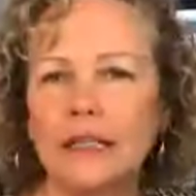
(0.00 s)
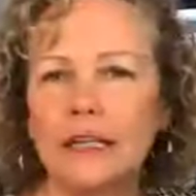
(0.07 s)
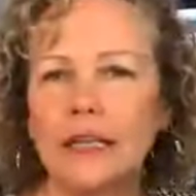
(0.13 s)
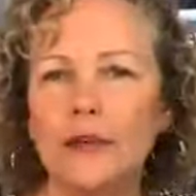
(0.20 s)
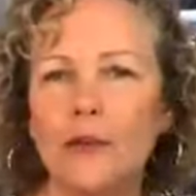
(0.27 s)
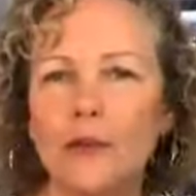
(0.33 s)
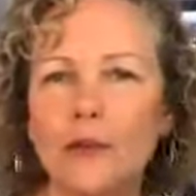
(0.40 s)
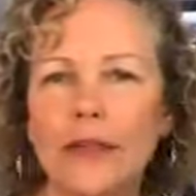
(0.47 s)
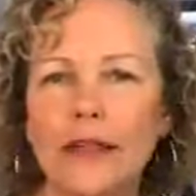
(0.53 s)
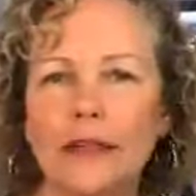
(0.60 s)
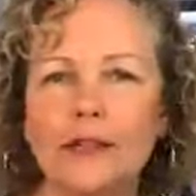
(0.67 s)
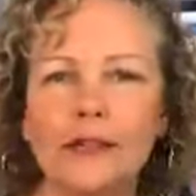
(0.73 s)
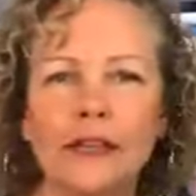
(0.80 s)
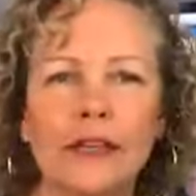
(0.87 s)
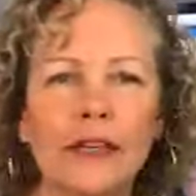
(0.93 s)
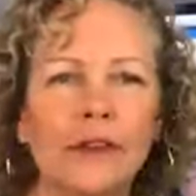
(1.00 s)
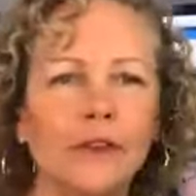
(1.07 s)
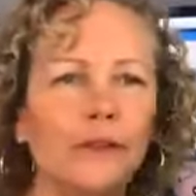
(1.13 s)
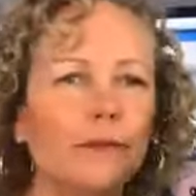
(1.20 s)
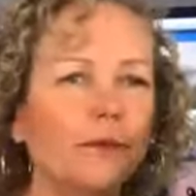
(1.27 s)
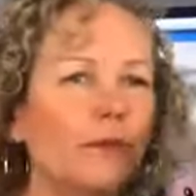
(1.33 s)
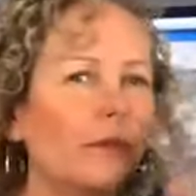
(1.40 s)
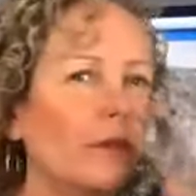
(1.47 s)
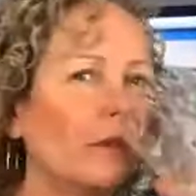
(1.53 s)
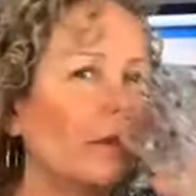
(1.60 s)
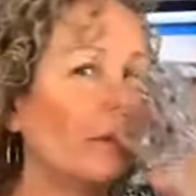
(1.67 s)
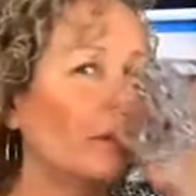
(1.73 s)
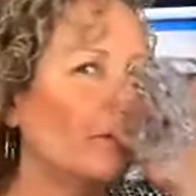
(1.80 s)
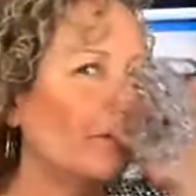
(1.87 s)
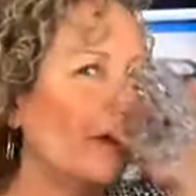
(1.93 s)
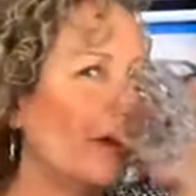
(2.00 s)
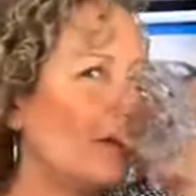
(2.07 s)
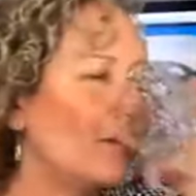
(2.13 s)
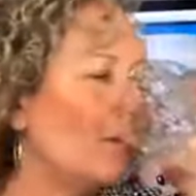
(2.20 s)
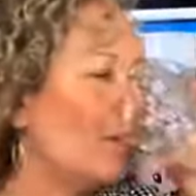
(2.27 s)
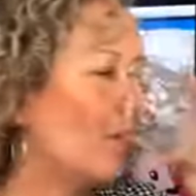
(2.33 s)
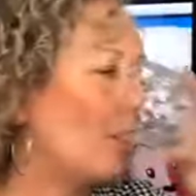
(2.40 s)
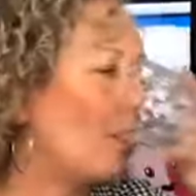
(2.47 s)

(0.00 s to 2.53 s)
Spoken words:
keto myths here, right?